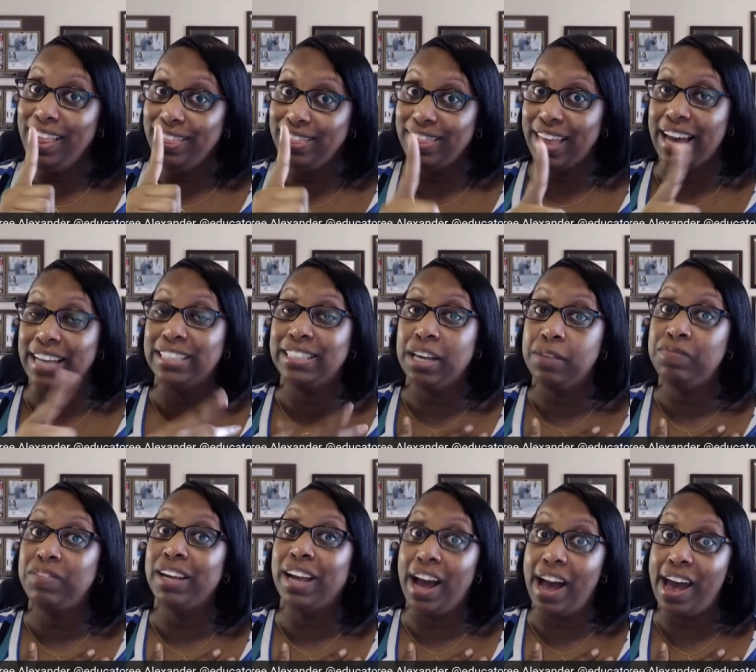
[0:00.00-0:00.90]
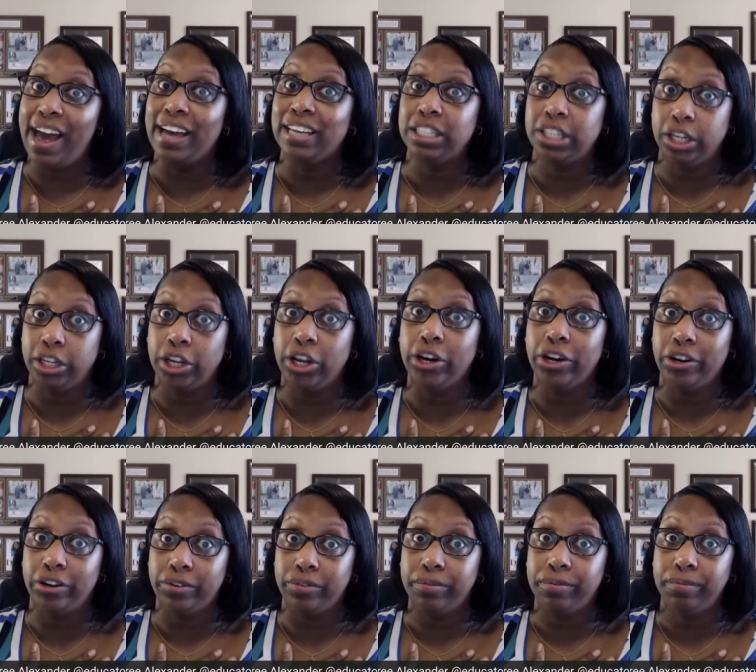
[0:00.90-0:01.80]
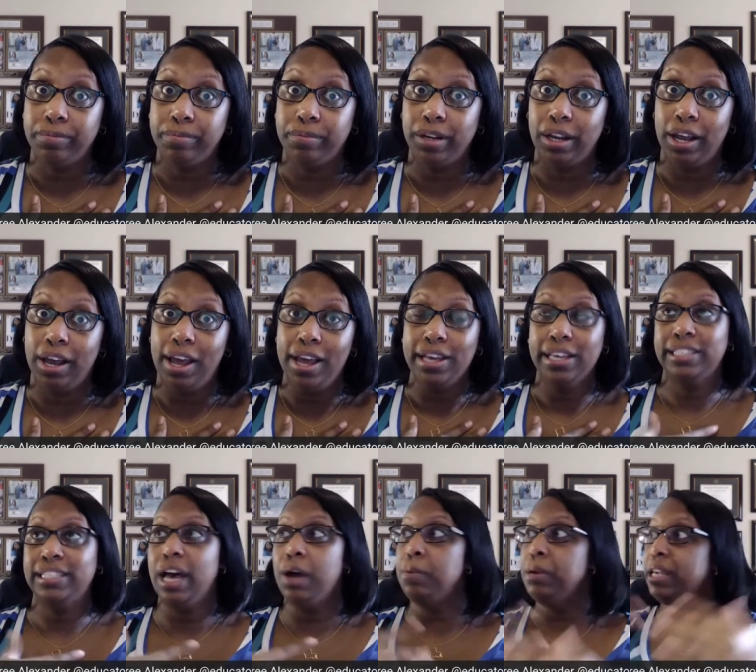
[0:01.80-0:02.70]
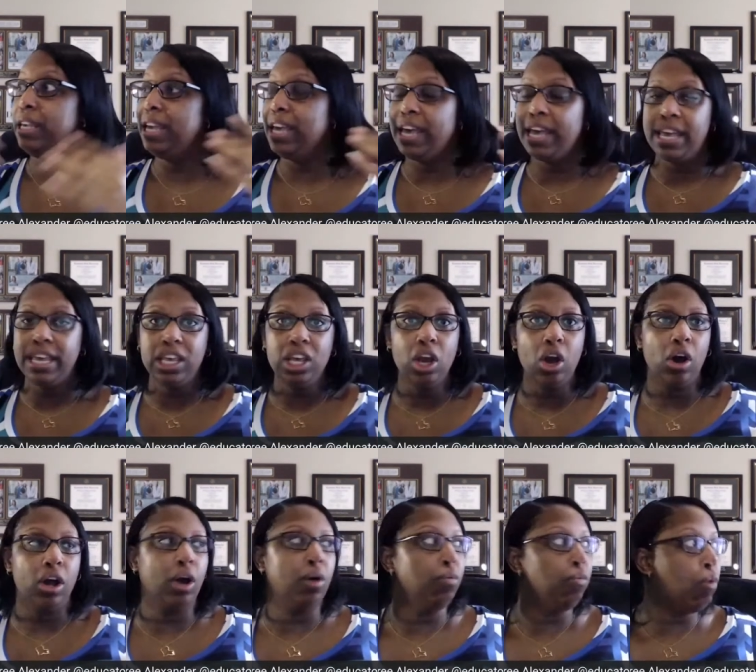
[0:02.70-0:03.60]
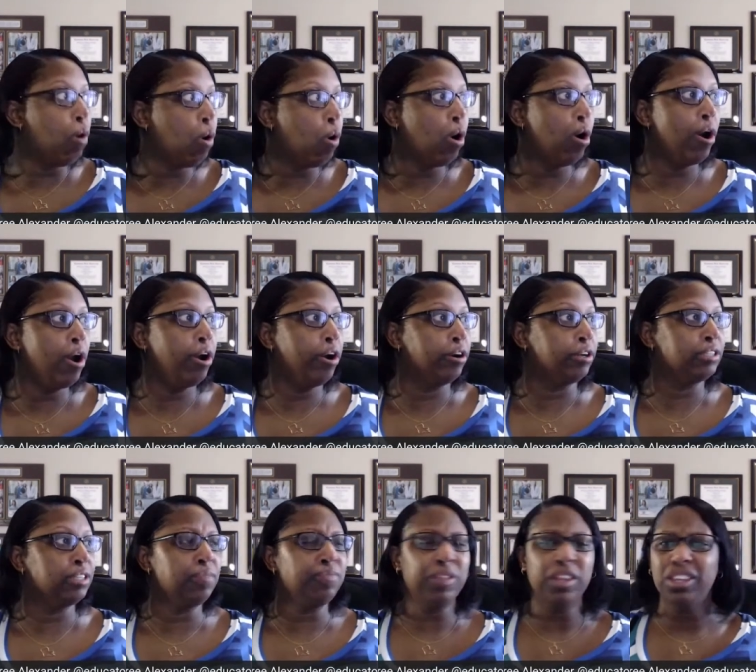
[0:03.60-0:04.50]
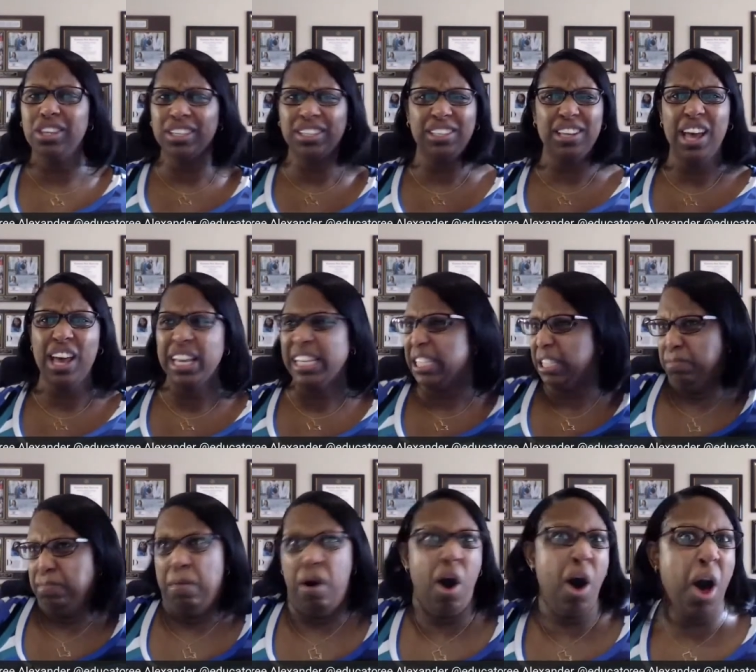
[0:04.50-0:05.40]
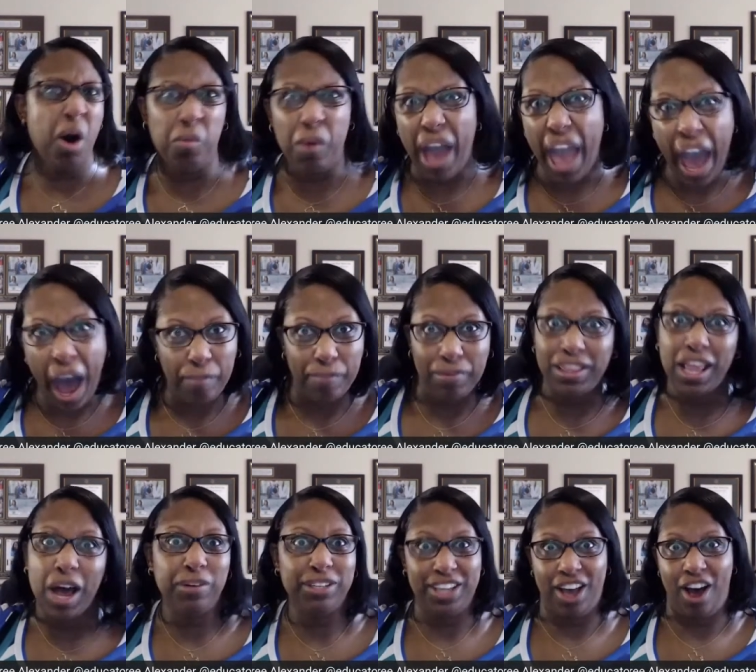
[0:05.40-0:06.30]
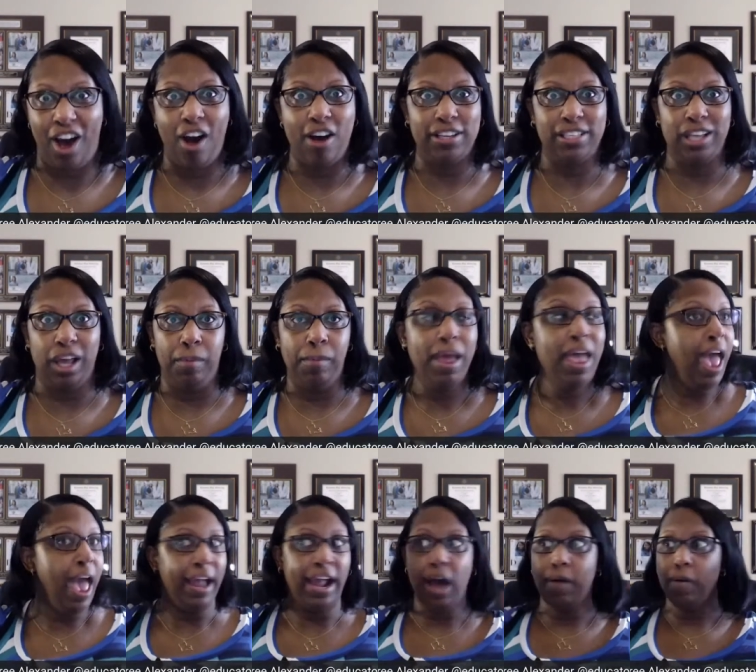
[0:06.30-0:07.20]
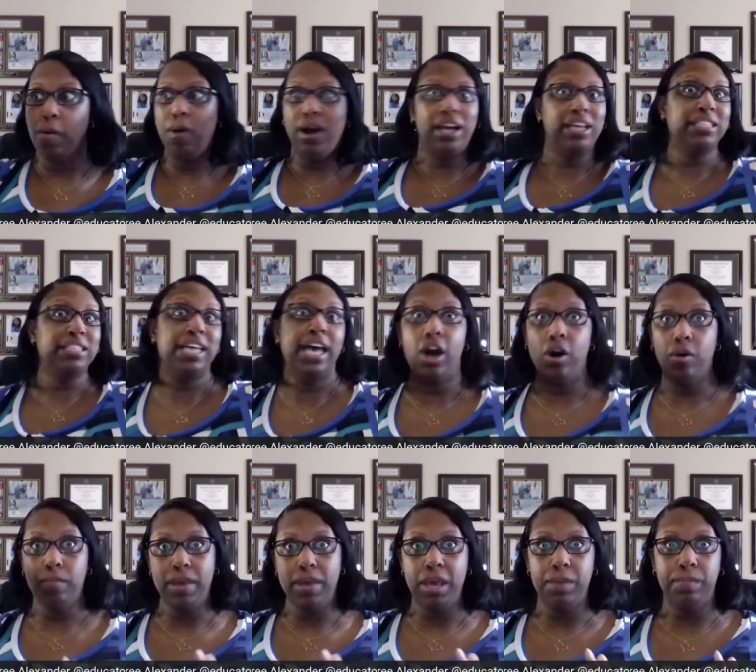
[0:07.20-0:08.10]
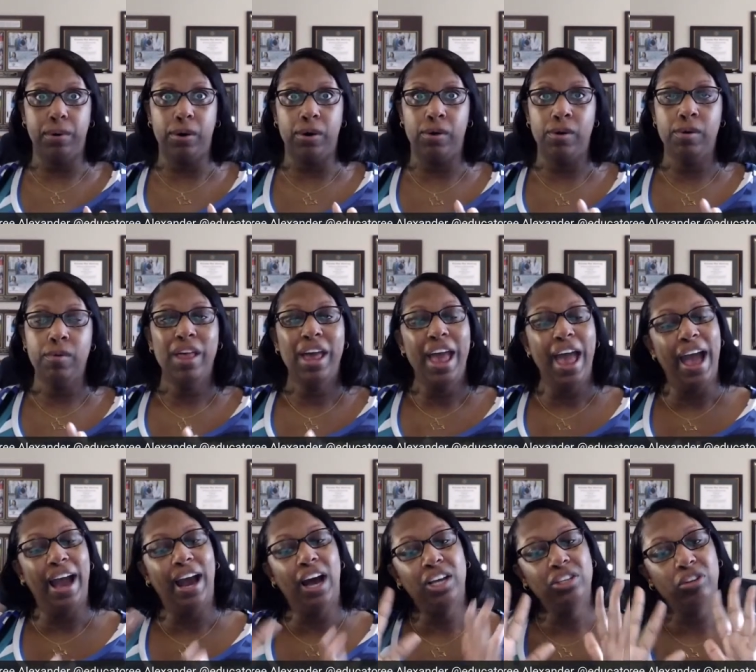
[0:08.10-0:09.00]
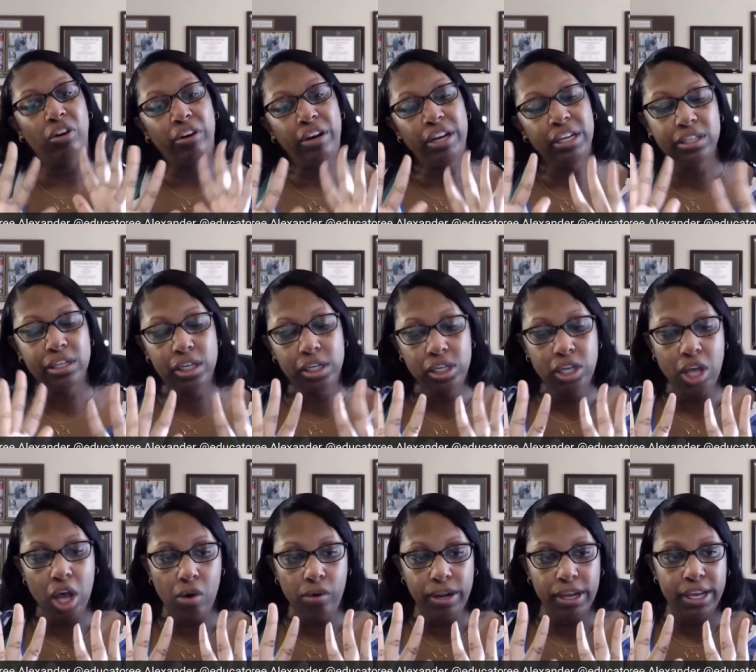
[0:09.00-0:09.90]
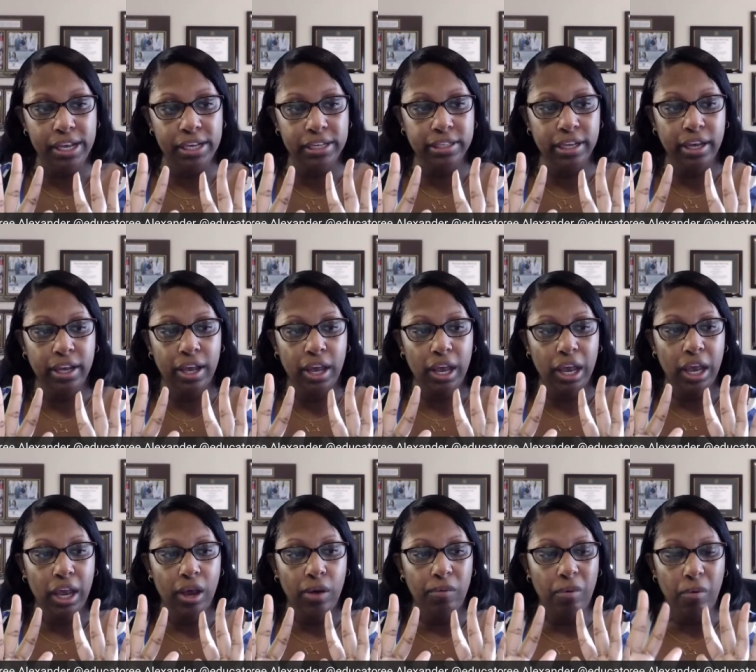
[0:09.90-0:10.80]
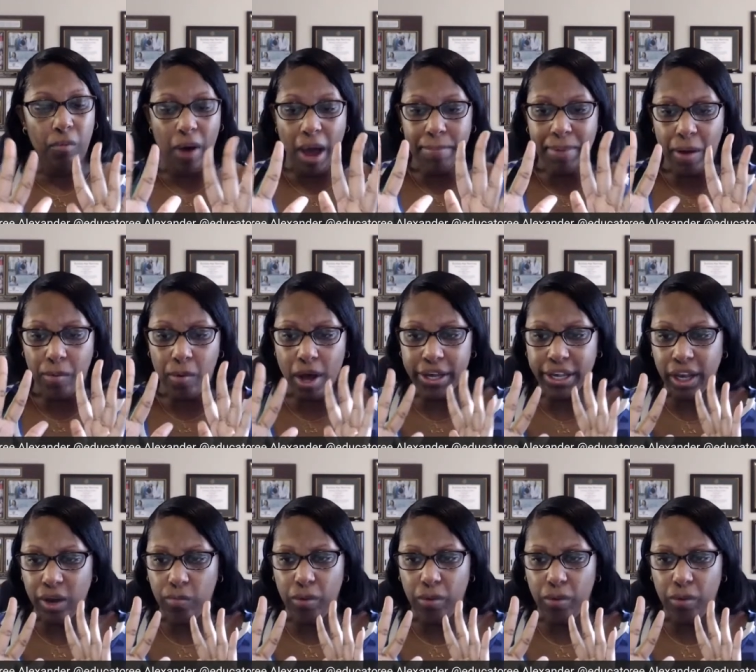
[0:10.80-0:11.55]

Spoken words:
That's something I had to learn. Because I would get, an award or something just small would happen that was awesome. And I would want to tell people. And I started to notice, well, why am I walking